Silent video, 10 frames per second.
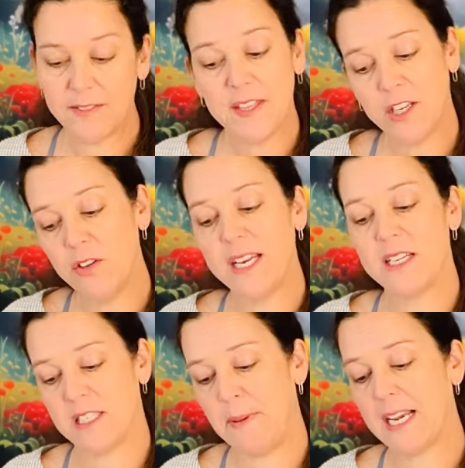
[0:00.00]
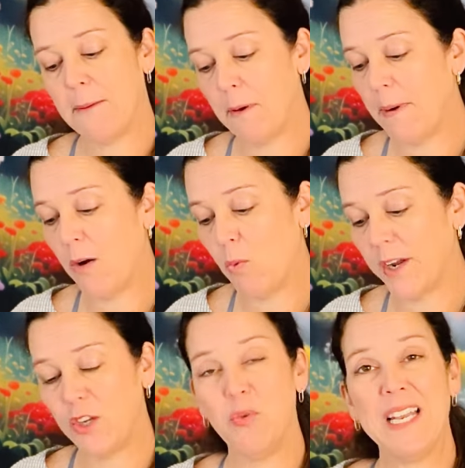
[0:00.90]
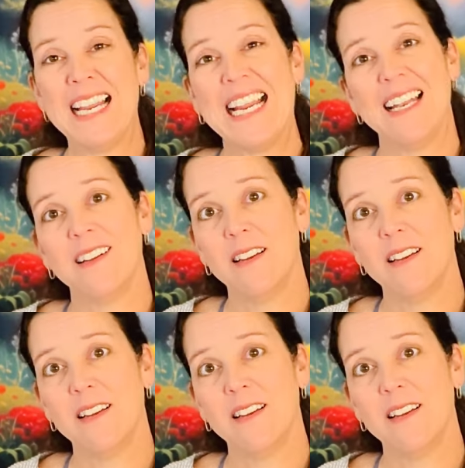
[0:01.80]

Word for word: think you need to speak up about what you need